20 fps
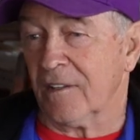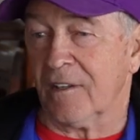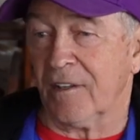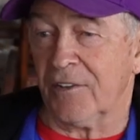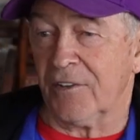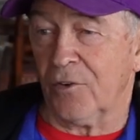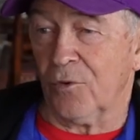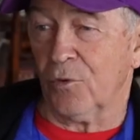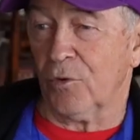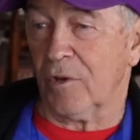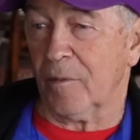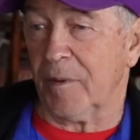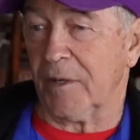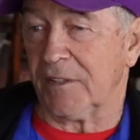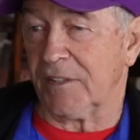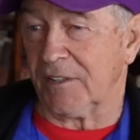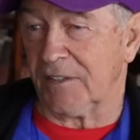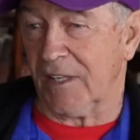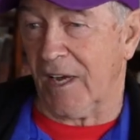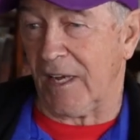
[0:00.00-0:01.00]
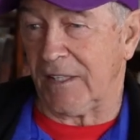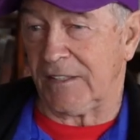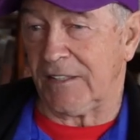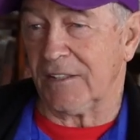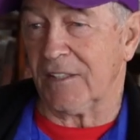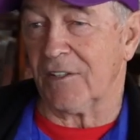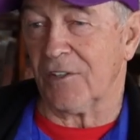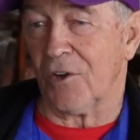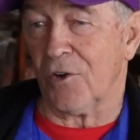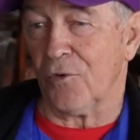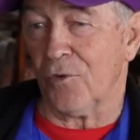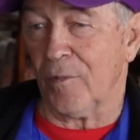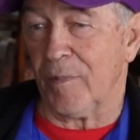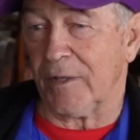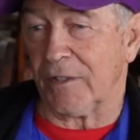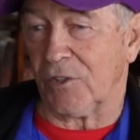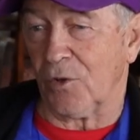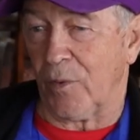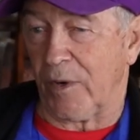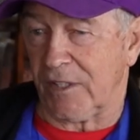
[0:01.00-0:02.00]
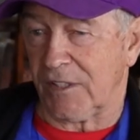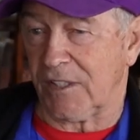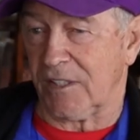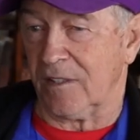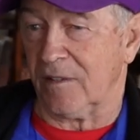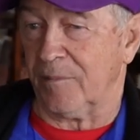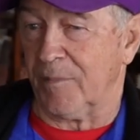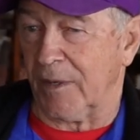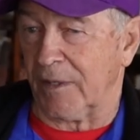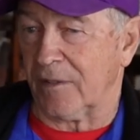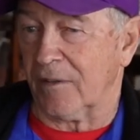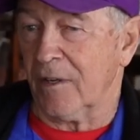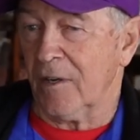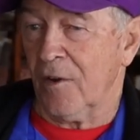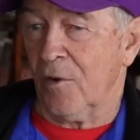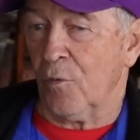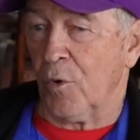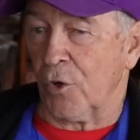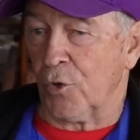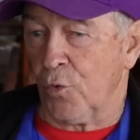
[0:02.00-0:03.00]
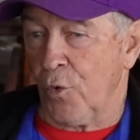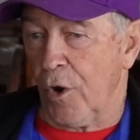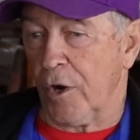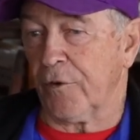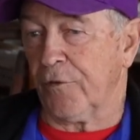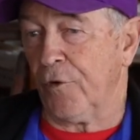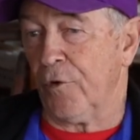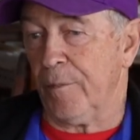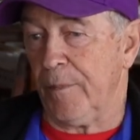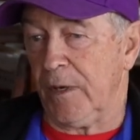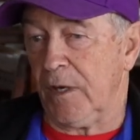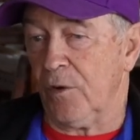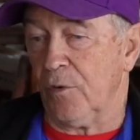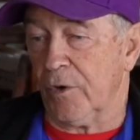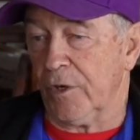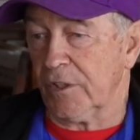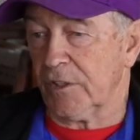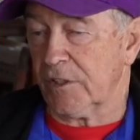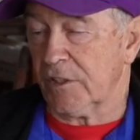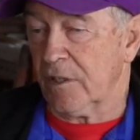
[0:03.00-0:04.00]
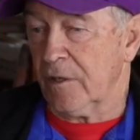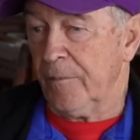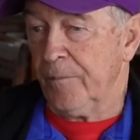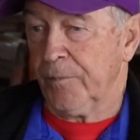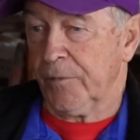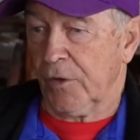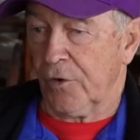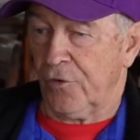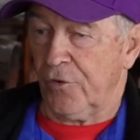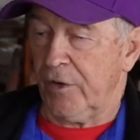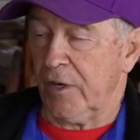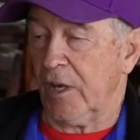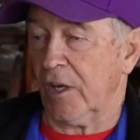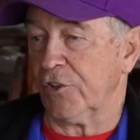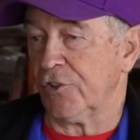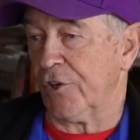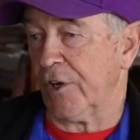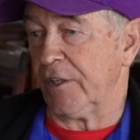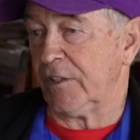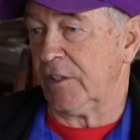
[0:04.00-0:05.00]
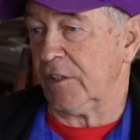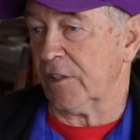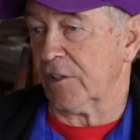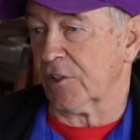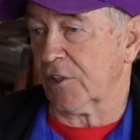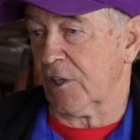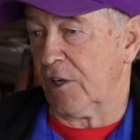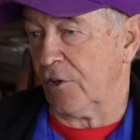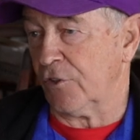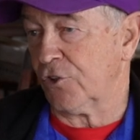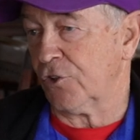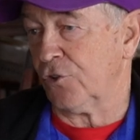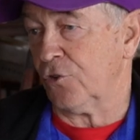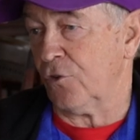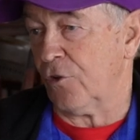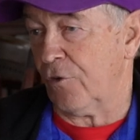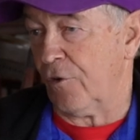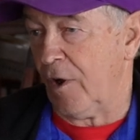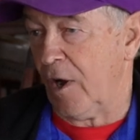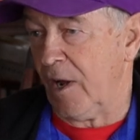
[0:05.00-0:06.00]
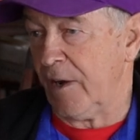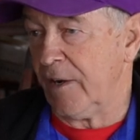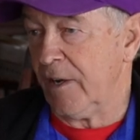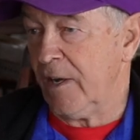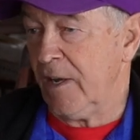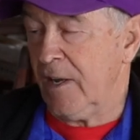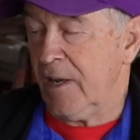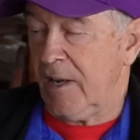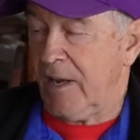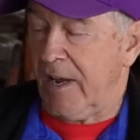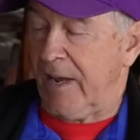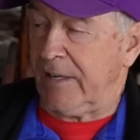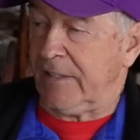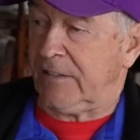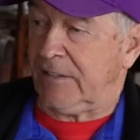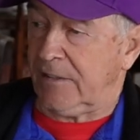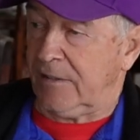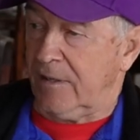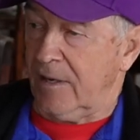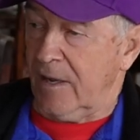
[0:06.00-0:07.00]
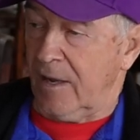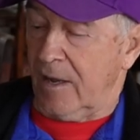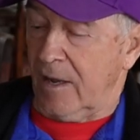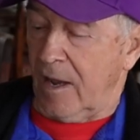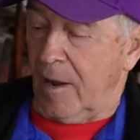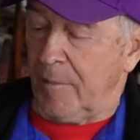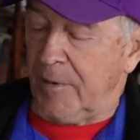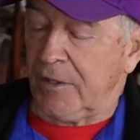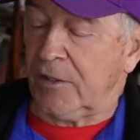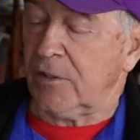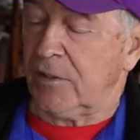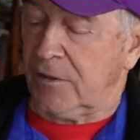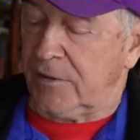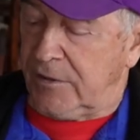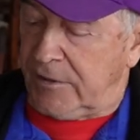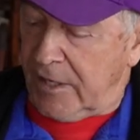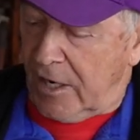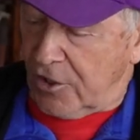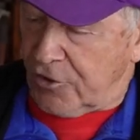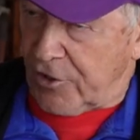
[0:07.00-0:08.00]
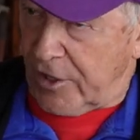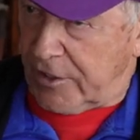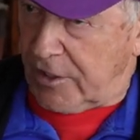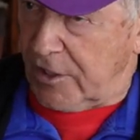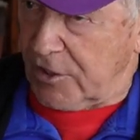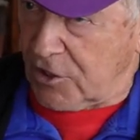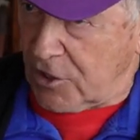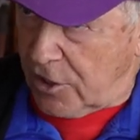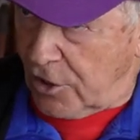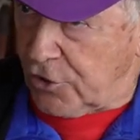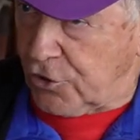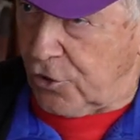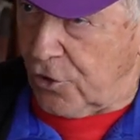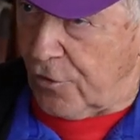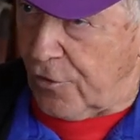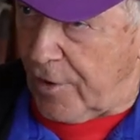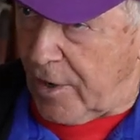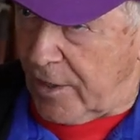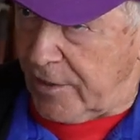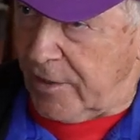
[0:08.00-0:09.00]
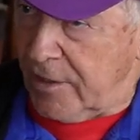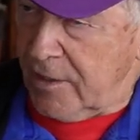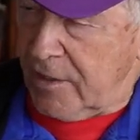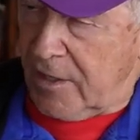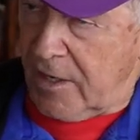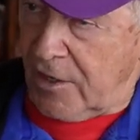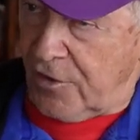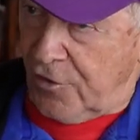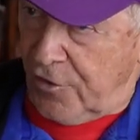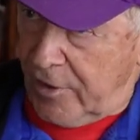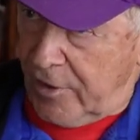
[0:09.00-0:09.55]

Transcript: I know all about the dieting. I know all about the wasting. But sure. What worked for me was rehydrating as close to the ride, and I mean dehydrating as close to the ride and